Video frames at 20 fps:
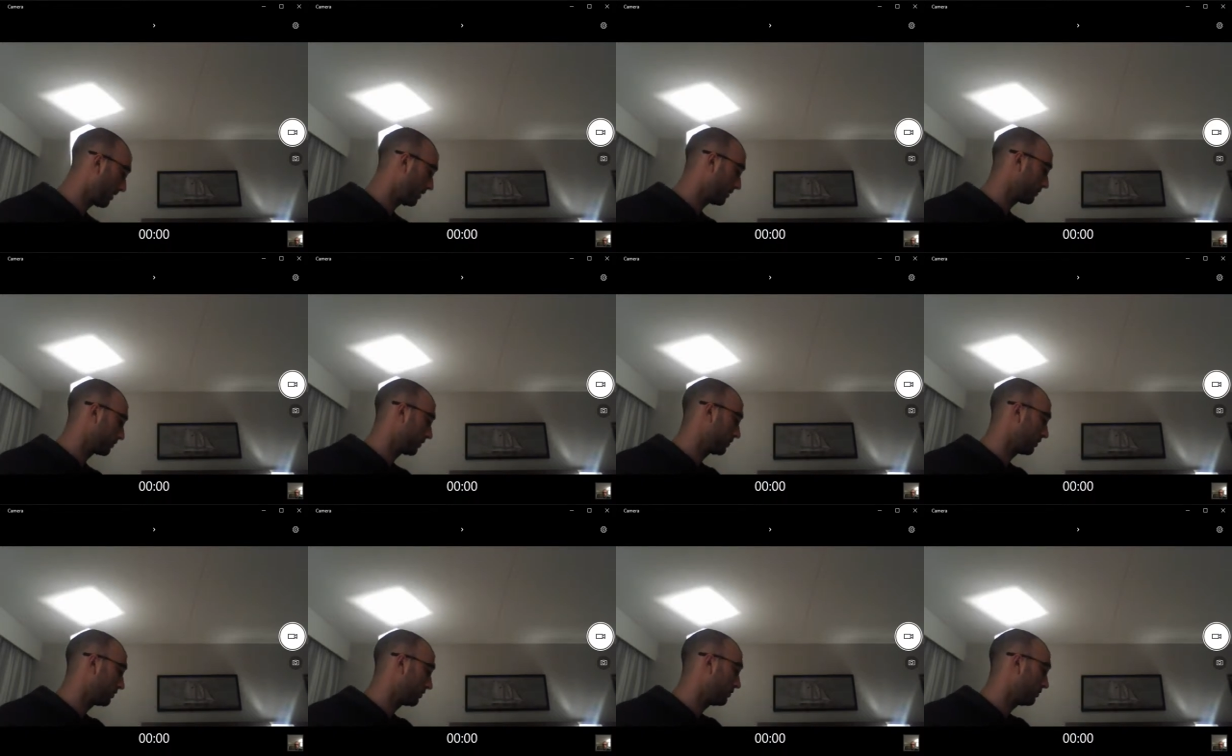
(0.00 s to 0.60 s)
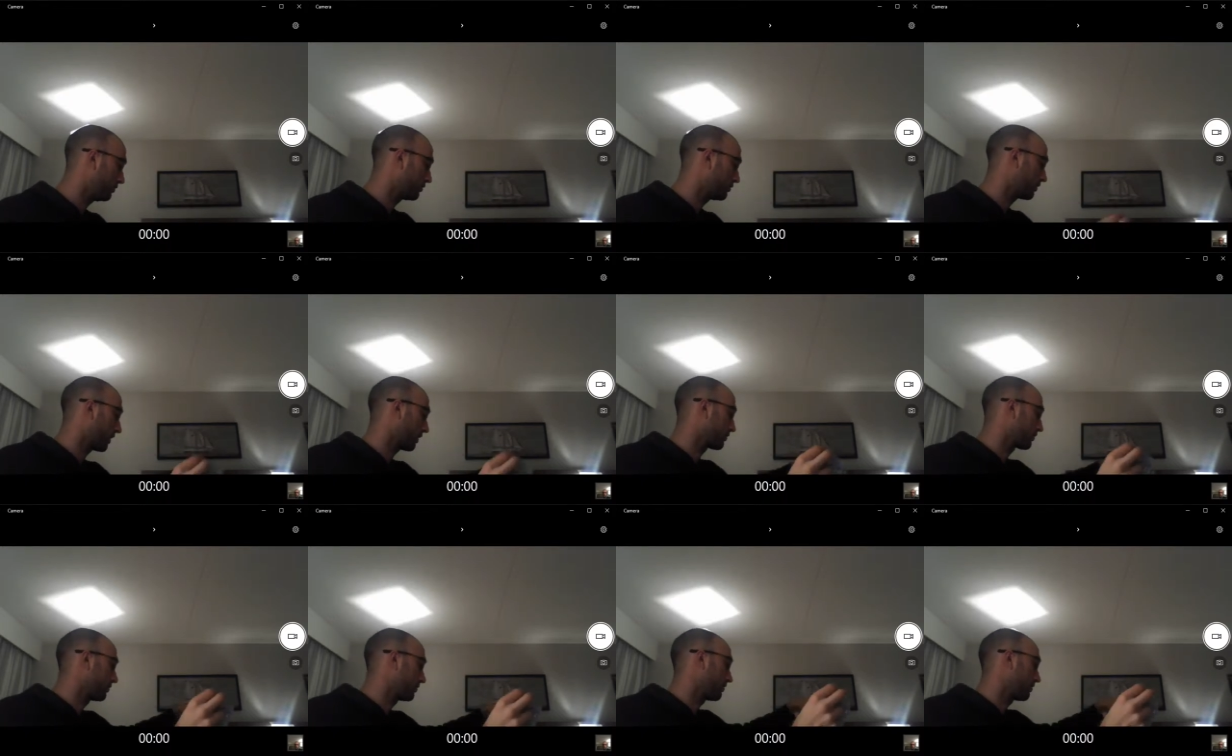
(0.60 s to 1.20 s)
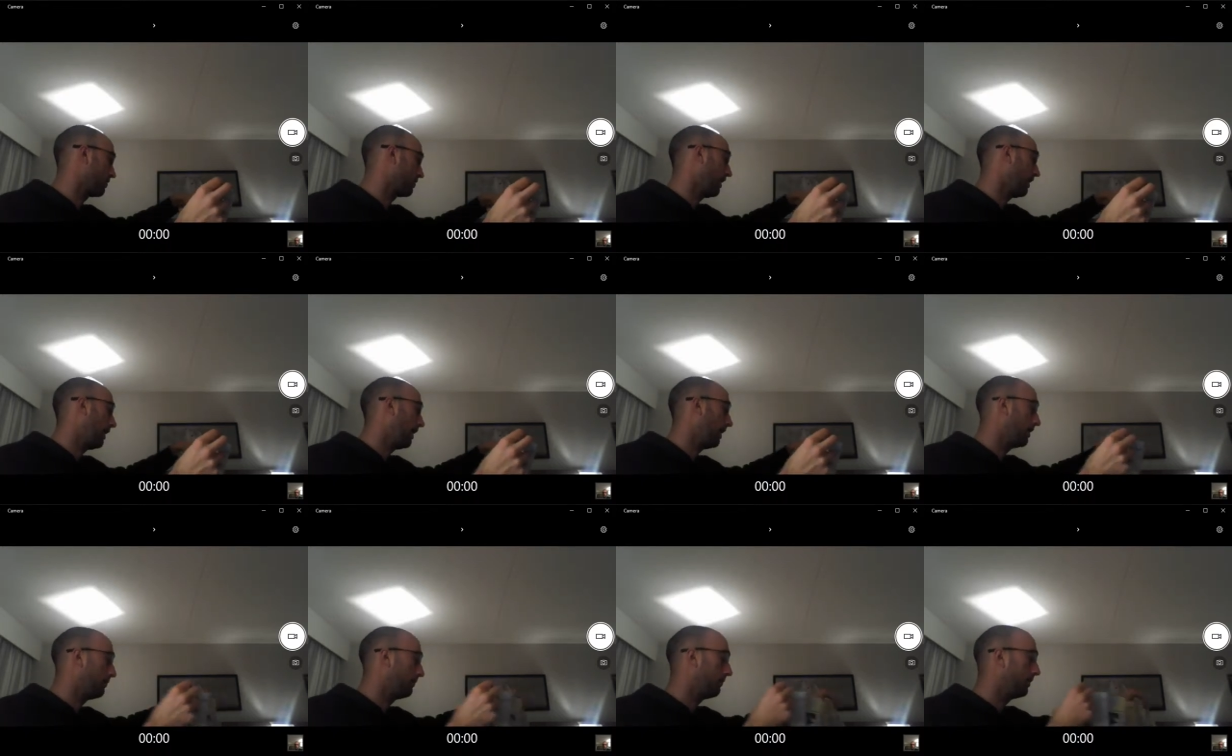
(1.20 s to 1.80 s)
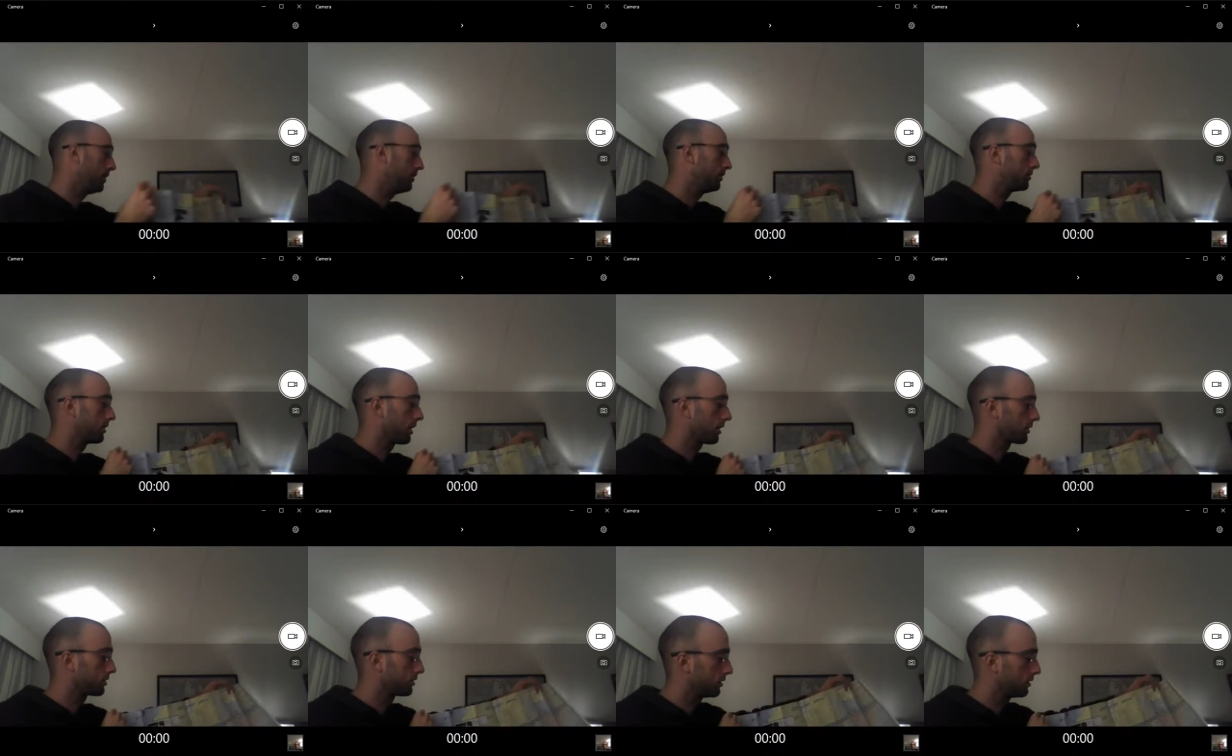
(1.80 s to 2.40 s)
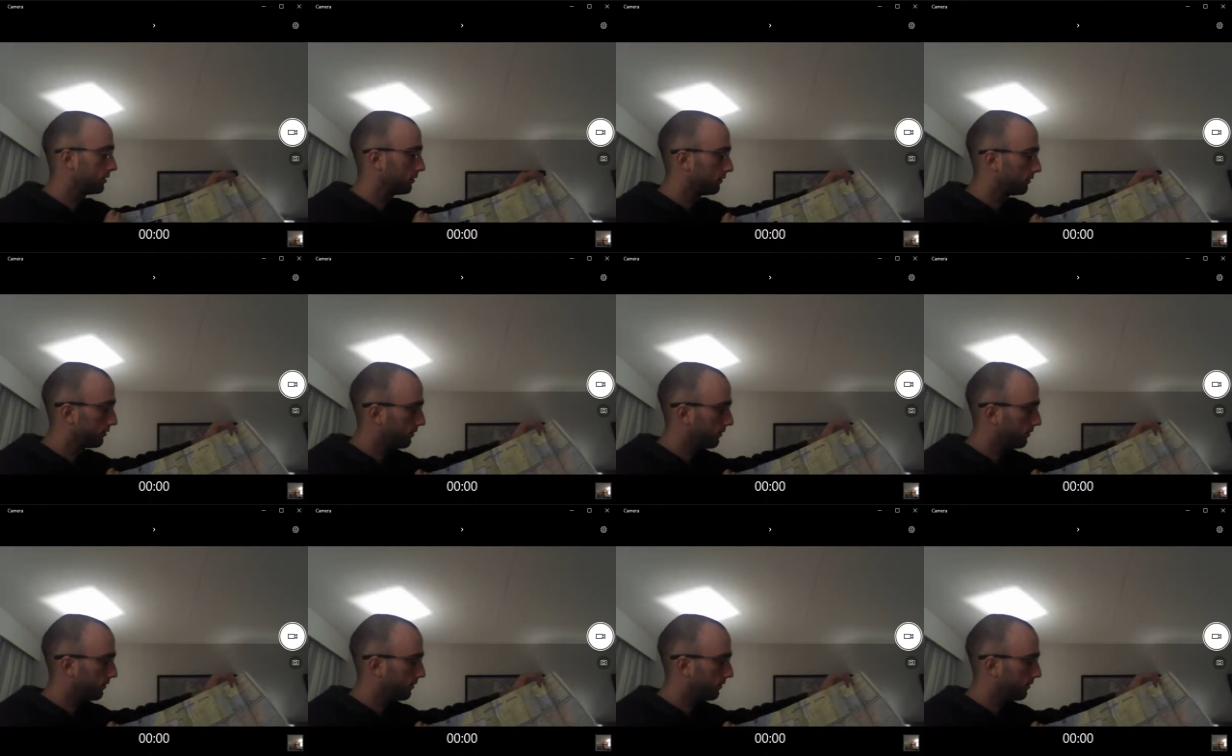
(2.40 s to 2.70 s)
So they did two sections, an A and B section of